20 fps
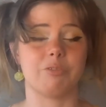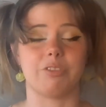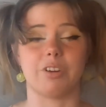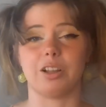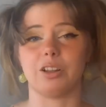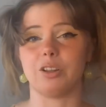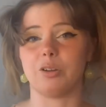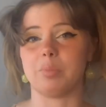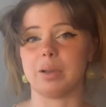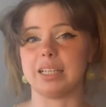
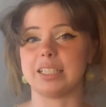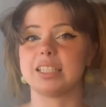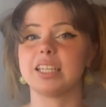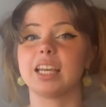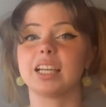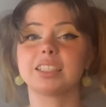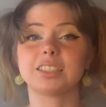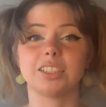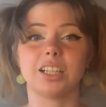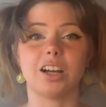follow my
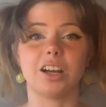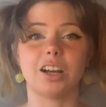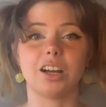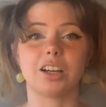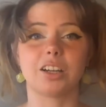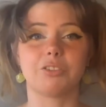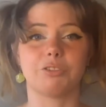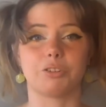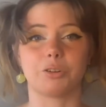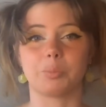
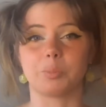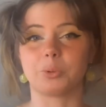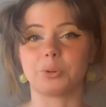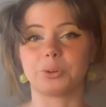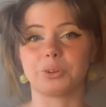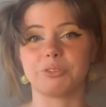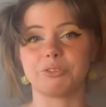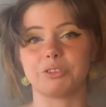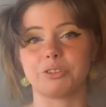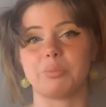TikTok for
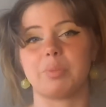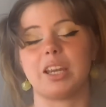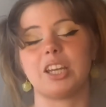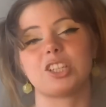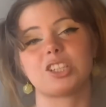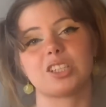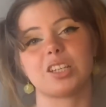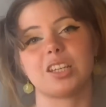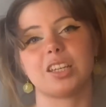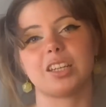more
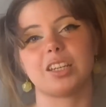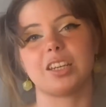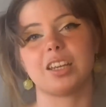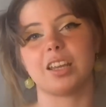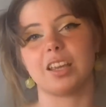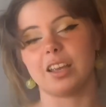information,